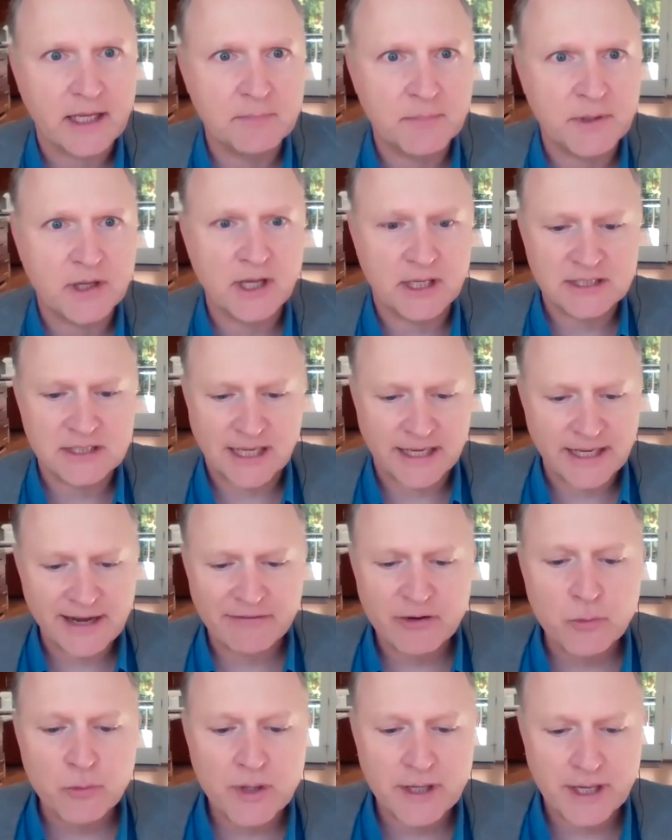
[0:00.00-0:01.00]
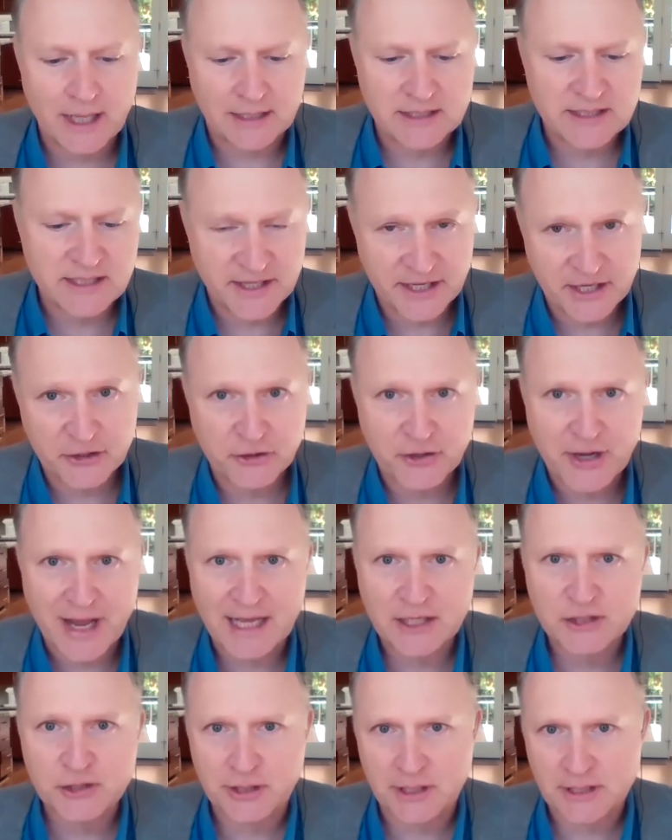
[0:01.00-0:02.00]
because, like everyone else in the
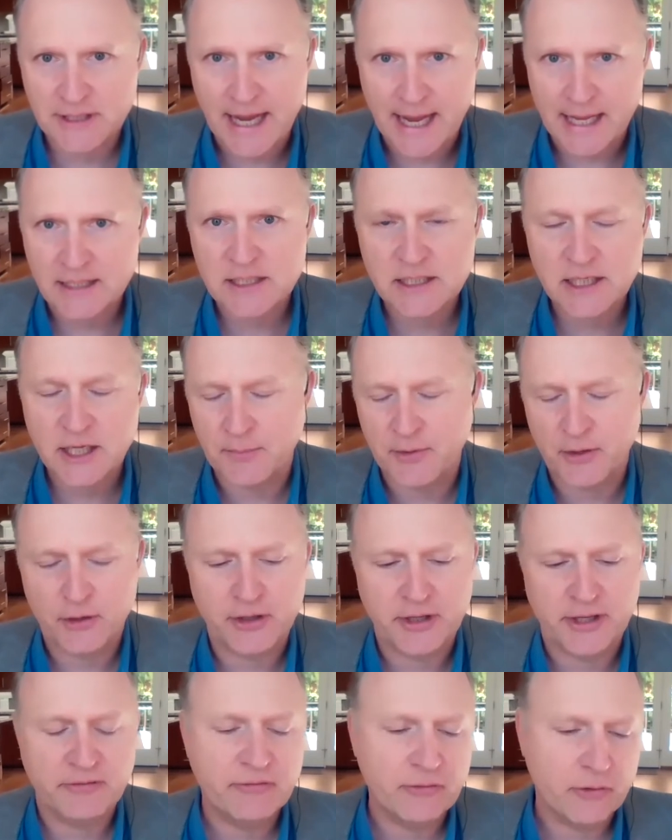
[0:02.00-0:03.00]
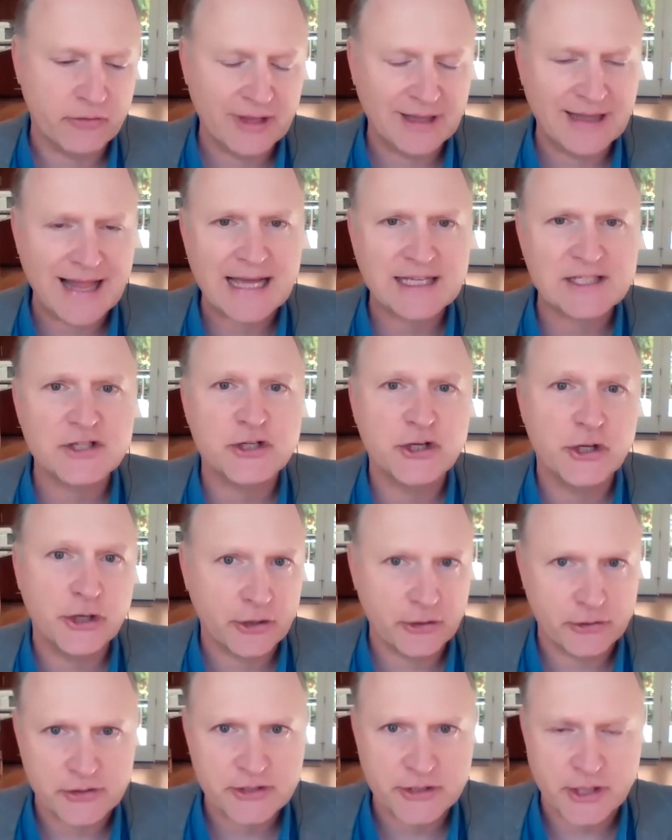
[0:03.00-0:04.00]
international tax community, for the last year
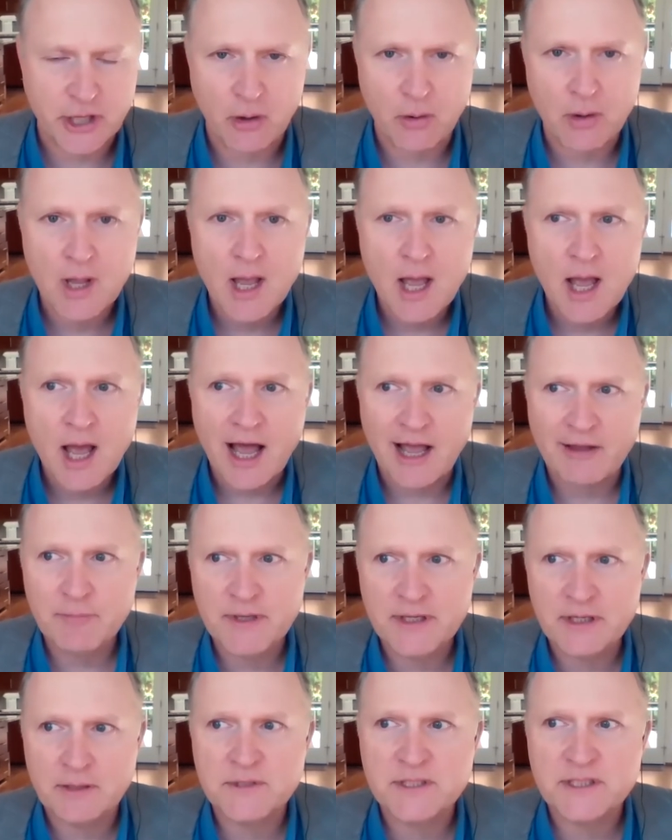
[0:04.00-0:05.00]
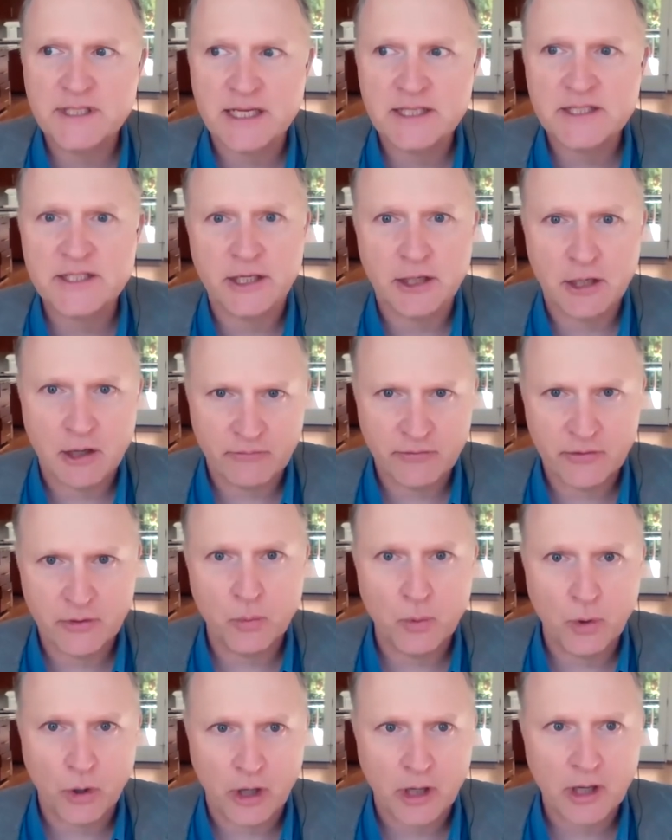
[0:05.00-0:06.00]
or so, I've been obsessing over the
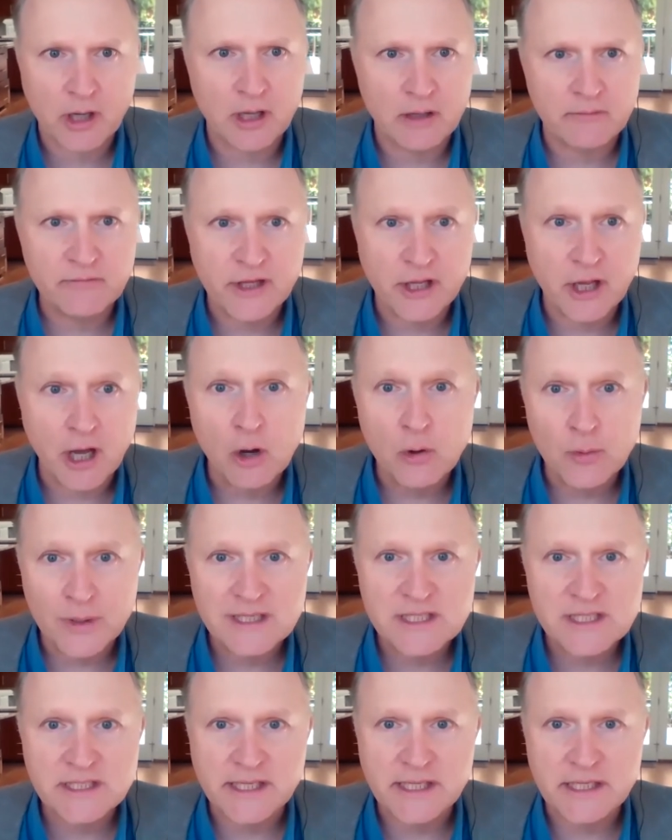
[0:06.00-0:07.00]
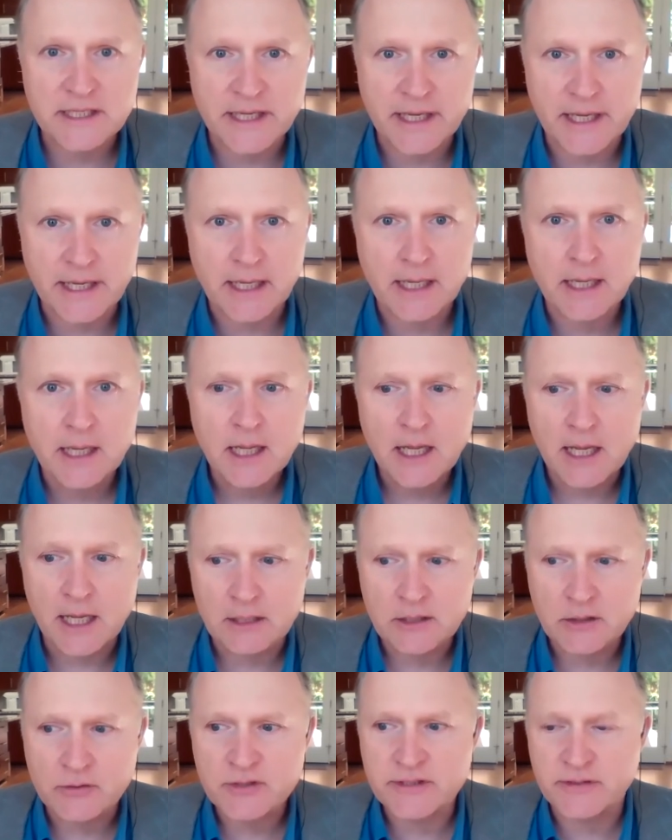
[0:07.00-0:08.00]
work of the OECD
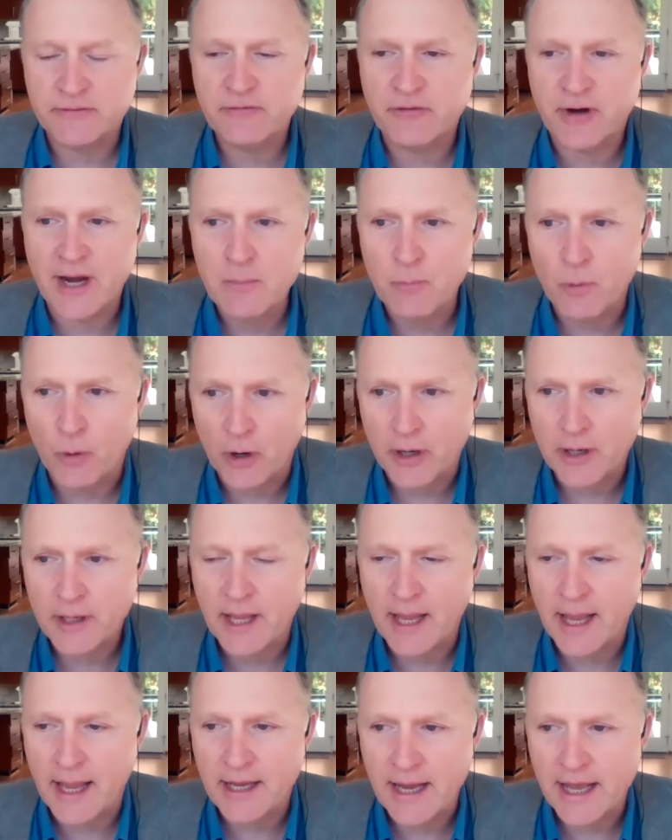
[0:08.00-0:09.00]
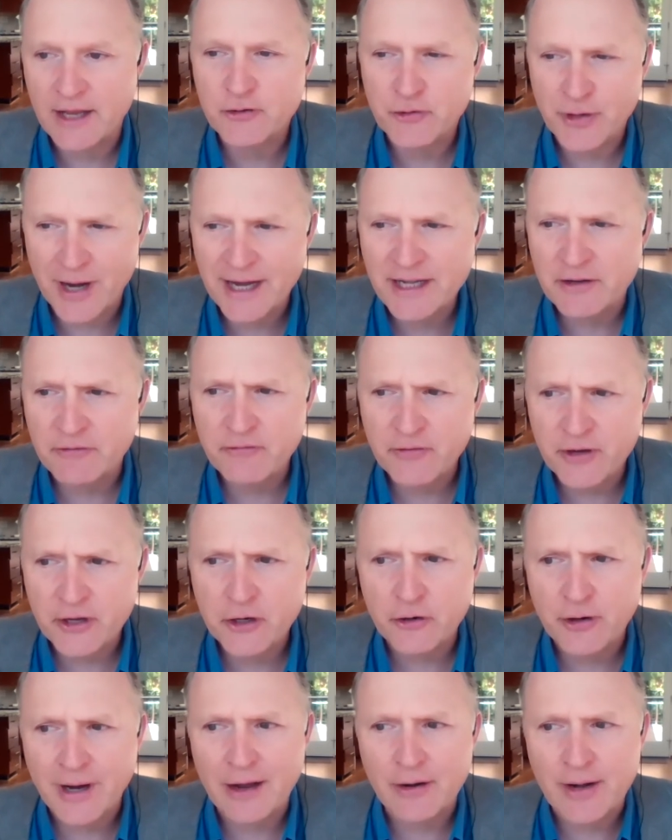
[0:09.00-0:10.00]
inclusive framework and, and trying to
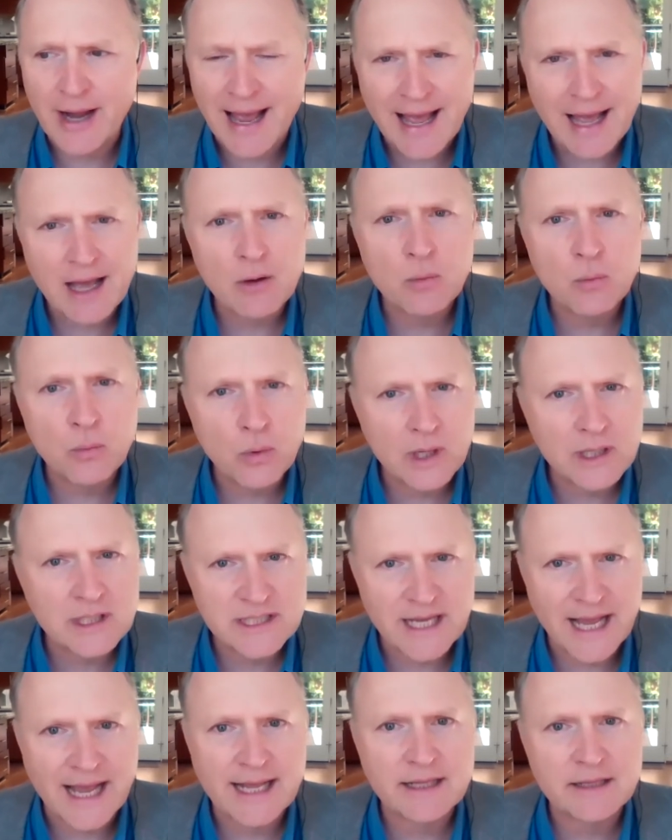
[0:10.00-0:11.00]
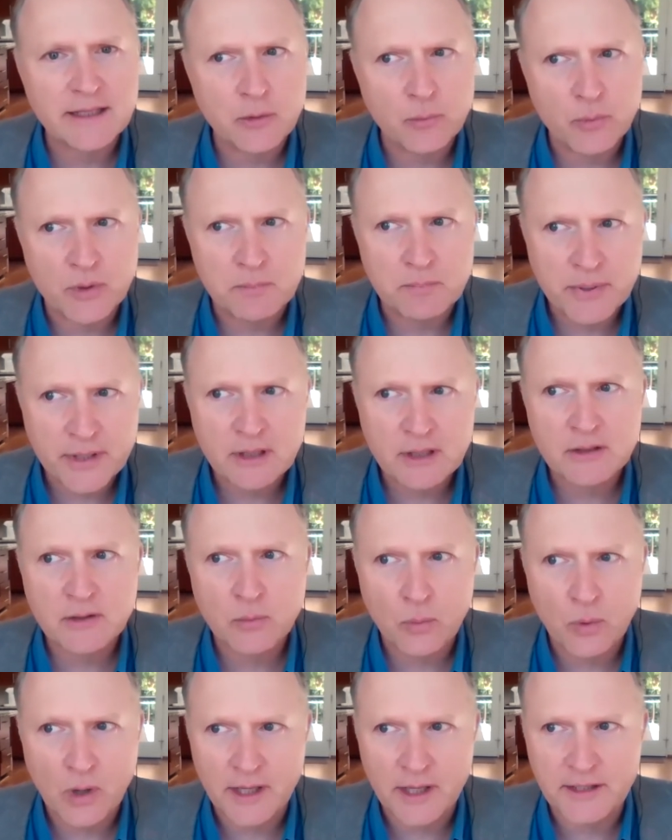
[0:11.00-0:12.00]
figure out how exactly would Pillar
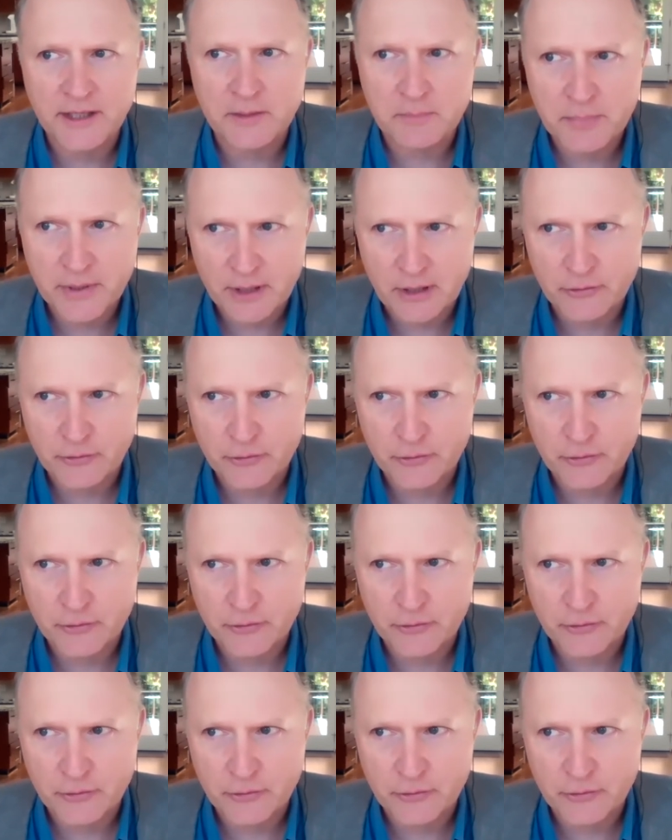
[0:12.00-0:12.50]
1 and Pillar